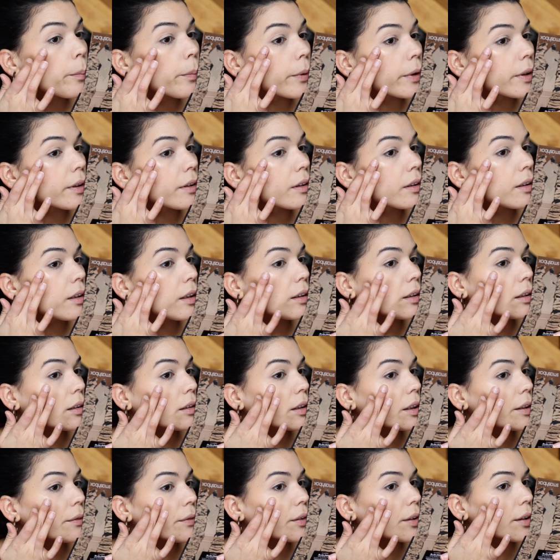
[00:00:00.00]
but
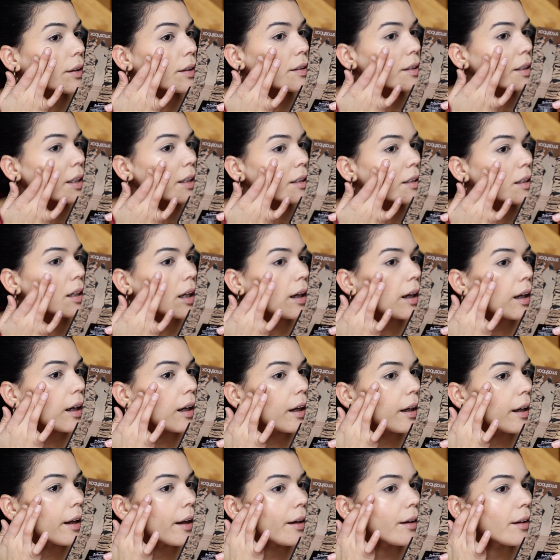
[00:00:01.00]
delivers a
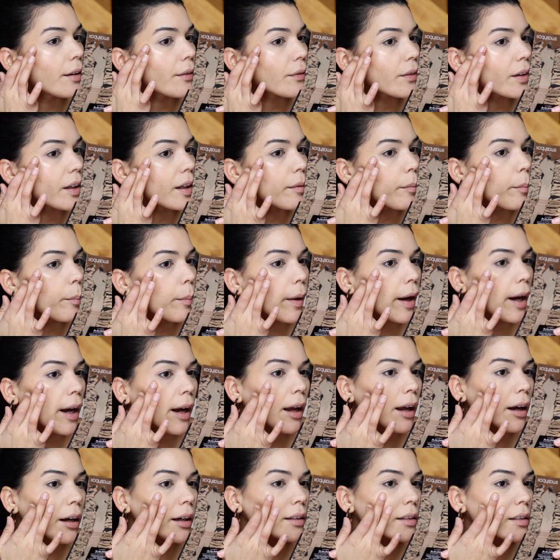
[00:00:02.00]
ton of
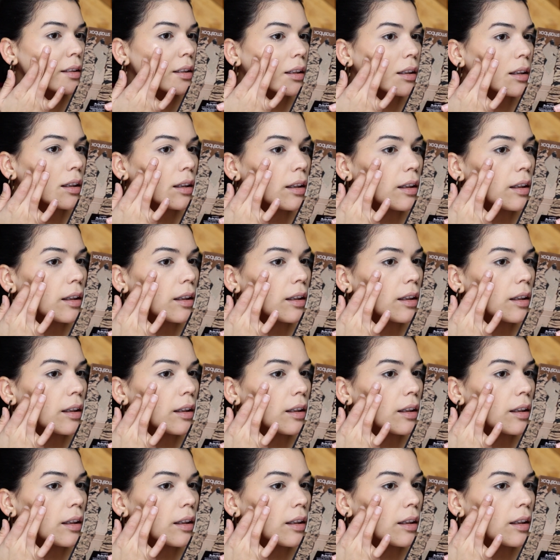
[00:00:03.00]
impact,